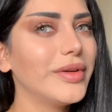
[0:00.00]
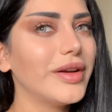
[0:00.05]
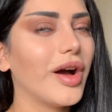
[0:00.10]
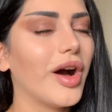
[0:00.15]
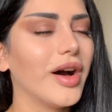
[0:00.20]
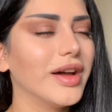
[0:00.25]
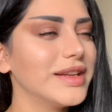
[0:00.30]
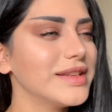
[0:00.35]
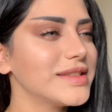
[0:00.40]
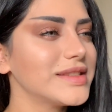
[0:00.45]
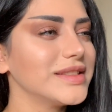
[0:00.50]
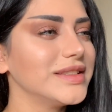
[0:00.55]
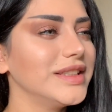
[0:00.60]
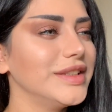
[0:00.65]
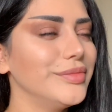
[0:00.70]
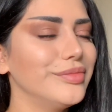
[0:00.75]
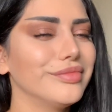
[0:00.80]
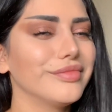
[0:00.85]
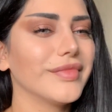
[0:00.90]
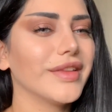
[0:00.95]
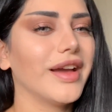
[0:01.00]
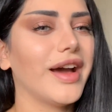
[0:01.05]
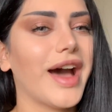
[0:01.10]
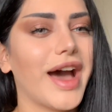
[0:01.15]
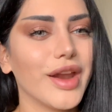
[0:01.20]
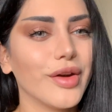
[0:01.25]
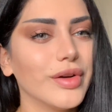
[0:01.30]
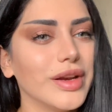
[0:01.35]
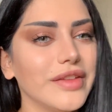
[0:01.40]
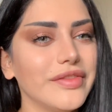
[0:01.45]
Honestly,
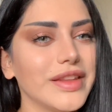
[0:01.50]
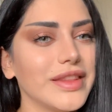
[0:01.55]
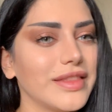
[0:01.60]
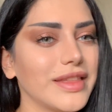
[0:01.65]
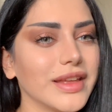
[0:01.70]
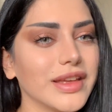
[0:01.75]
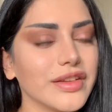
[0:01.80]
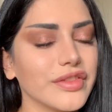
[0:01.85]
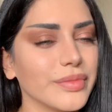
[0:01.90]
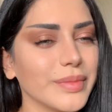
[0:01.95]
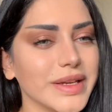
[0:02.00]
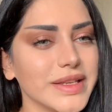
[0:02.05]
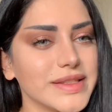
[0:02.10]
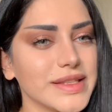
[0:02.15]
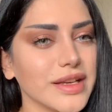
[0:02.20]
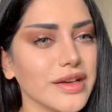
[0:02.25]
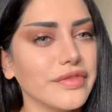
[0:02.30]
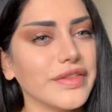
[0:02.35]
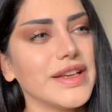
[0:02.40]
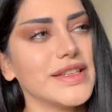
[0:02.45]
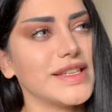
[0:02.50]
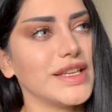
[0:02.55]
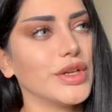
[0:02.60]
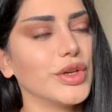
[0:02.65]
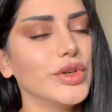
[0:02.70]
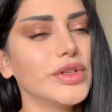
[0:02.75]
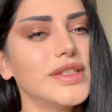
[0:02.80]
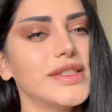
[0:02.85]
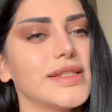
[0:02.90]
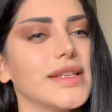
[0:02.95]
I don't even think of myself as a
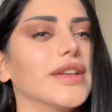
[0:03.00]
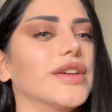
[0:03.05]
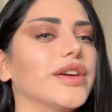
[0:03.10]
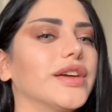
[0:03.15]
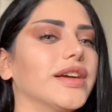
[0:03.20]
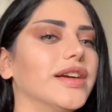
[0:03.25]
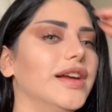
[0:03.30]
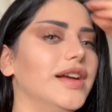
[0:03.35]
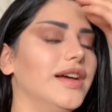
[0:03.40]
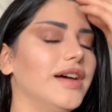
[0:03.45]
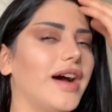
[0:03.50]
good singer.